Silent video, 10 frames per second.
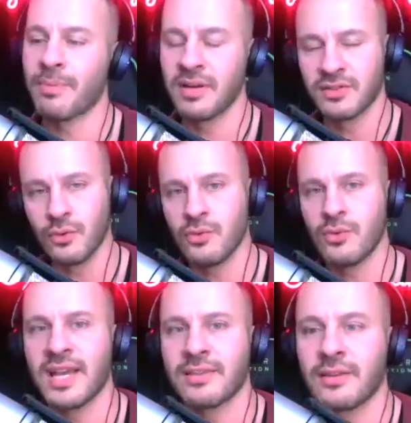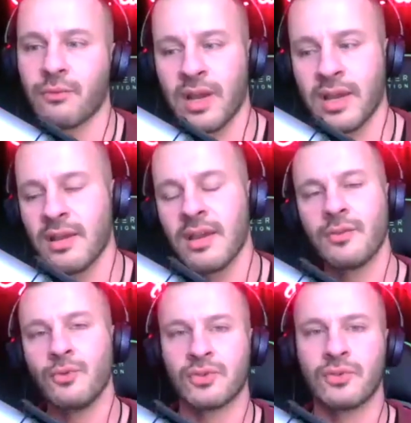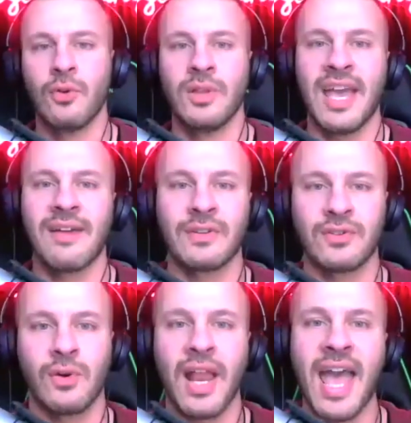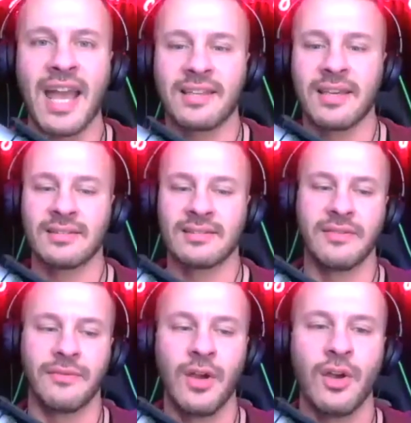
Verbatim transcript: But until you get there, right, you slowly have to start acting as if